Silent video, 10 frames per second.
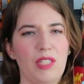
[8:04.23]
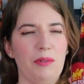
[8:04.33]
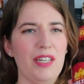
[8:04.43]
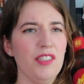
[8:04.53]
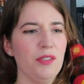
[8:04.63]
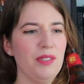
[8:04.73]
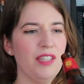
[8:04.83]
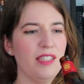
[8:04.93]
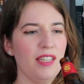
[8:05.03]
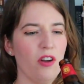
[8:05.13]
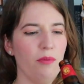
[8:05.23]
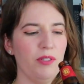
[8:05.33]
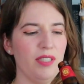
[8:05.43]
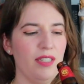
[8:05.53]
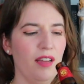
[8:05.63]
Why does this one taste like
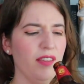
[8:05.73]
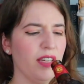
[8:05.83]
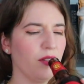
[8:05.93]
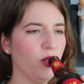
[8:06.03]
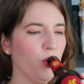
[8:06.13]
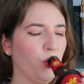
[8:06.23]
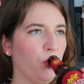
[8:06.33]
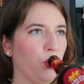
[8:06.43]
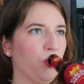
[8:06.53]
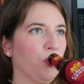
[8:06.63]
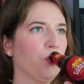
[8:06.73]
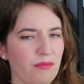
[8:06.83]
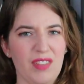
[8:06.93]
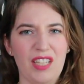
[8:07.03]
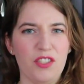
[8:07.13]
almost nothing?
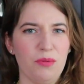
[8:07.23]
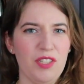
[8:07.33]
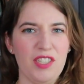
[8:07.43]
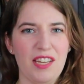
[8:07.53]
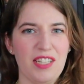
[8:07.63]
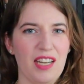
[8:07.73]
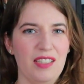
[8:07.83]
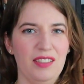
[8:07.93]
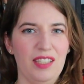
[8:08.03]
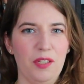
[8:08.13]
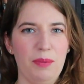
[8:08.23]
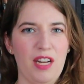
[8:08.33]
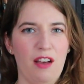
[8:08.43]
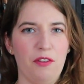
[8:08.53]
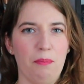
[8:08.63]
Yeah, this one just has like a little bit
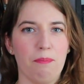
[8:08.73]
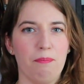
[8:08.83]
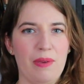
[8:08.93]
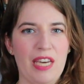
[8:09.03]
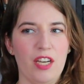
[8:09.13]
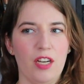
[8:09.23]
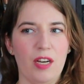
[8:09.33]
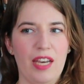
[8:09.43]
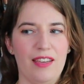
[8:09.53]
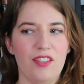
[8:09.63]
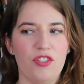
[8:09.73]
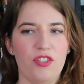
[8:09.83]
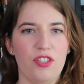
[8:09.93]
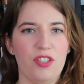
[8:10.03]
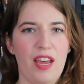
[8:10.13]
of a
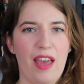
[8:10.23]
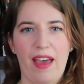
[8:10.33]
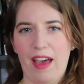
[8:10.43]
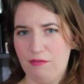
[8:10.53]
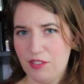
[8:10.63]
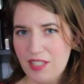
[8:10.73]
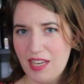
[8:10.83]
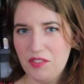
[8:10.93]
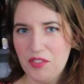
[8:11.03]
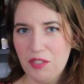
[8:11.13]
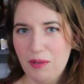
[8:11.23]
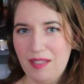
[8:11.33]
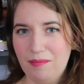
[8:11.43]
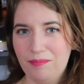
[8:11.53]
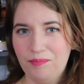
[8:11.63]
beer-ish aftertaste to
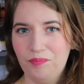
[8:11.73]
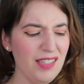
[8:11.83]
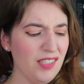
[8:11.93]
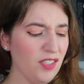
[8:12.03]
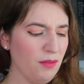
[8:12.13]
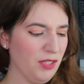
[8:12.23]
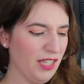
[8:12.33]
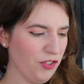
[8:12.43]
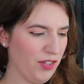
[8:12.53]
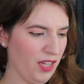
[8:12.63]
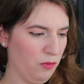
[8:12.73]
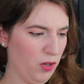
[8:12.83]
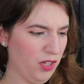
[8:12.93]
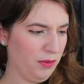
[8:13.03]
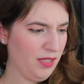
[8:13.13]
it. This is almost like drinking
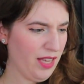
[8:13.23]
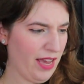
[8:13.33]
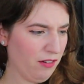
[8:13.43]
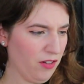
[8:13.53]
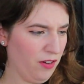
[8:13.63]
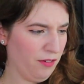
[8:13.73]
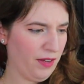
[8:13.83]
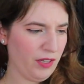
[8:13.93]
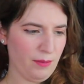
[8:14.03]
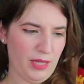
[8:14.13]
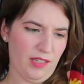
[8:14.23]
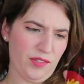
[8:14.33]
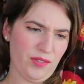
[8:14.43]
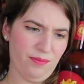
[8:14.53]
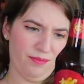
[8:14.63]
water. What's the alcohol volume in
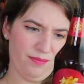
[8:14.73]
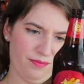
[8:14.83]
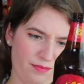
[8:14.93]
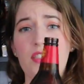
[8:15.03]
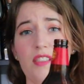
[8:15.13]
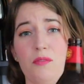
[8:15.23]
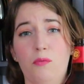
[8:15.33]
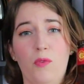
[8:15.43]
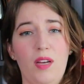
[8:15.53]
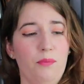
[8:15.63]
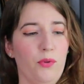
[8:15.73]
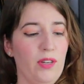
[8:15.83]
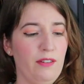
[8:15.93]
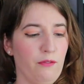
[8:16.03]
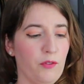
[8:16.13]
this? This is
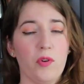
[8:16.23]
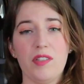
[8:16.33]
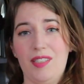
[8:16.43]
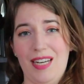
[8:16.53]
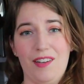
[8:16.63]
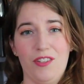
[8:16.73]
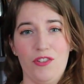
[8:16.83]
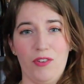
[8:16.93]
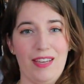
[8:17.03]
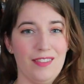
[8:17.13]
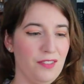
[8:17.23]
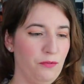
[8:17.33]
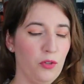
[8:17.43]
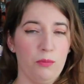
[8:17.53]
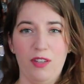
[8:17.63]
1.4 standard drinks,
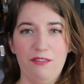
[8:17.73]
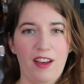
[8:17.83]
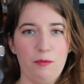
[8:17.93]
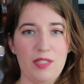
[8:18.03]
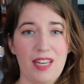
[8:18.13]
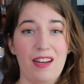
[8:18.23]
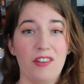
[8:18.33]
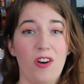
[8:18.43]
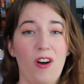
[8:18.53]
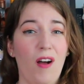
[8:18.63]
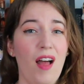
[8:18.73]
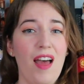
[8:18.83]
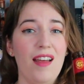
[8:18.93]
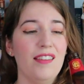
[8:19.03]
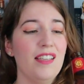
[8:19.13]
4.5% alcohol.
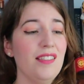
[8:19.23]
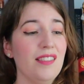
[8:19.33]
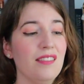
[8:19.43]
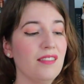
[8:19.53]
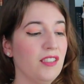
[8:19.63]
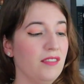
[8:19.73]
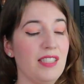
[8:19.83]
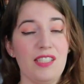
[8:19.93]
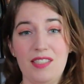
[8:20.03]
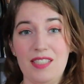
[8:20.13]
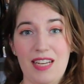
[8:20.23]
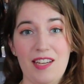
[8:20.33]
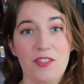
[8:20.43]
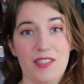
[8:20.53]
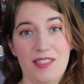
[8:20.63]
This is
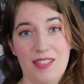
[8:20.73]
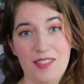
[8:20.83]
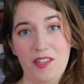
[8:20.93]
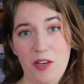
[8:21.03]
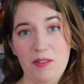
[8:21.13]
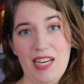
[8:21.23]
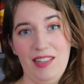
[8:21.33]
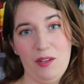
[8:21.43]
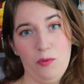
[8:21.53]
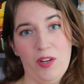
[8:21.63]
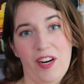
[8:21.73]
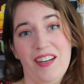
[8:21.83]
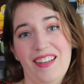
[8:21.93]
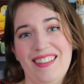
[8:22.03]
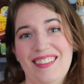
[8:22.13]
dangerous because this could go down like water.
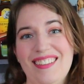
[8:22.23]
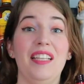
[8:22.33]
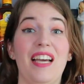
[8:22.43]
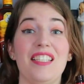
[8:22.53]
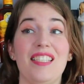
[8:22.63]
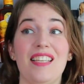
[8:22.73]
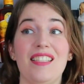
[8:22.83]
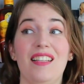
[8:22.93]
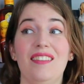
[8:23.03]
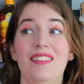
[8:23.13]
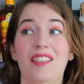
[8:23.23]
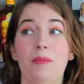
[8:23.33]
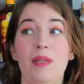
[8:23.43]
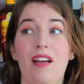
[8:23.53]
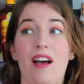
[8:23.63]
Really, I just taste a little
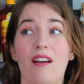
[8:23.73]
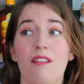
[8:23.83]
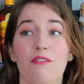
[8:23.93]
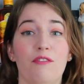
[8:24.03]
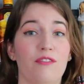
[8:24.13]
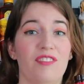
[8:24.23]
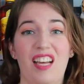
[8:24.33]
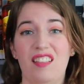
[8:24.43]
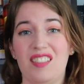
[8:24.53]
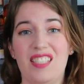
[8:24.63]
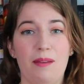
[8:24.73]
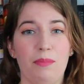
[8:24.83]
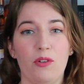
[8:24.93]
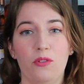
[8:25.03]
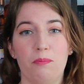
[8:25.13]
bit of that
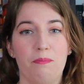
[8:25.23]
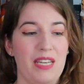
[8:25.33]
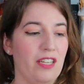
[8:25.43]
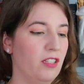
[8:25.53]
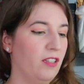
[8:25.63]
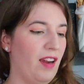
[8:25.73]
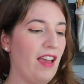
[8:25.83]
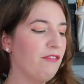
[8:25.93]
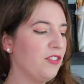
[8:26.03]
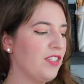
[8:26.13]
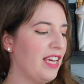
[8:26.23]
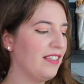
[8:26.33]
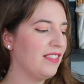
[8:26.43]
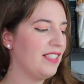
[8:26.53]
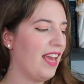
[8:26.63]
typical beer
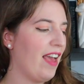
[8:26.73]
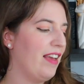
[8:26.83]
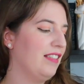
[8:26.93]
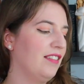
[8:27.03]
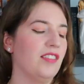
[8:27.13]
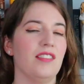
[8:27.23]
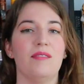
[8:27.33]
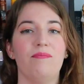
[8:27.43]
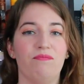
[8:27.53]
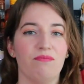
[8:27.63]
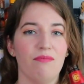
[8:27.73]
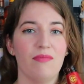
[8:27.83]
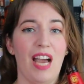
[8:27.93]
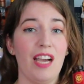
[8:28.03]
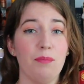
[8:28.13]
aftertaste, and
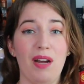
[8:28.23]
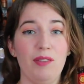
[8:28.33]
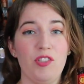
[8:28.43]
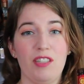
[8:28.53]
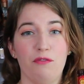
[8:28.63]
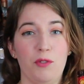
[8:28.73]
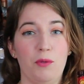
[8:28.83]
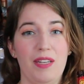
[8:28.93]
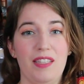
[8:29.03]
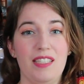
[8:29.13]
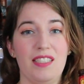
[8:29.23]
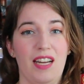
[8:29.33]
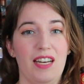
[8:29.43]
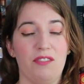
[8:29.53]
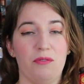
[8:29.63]
I could probably drink a full one of these and
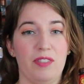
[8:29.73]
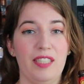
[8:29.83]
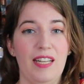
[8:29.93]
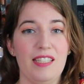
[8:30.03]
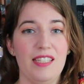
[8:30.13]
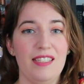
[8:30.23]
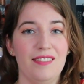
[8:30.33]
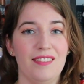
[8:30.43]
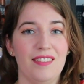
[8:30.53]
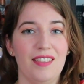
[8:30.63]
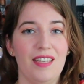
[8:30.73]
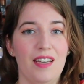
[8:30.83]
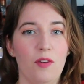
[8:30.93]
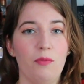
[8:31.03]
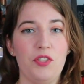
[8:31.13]
not even realize it,
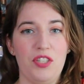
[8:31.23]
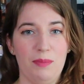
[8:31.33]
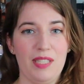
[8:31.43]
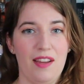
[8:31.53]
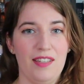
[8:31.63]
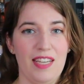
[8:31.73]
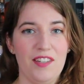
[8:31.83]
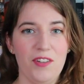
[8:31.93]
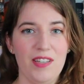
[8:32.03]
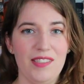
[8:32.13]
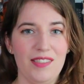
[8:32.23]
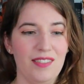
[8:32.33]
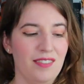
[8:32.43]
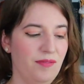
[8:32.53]
which seems kind of dangerous.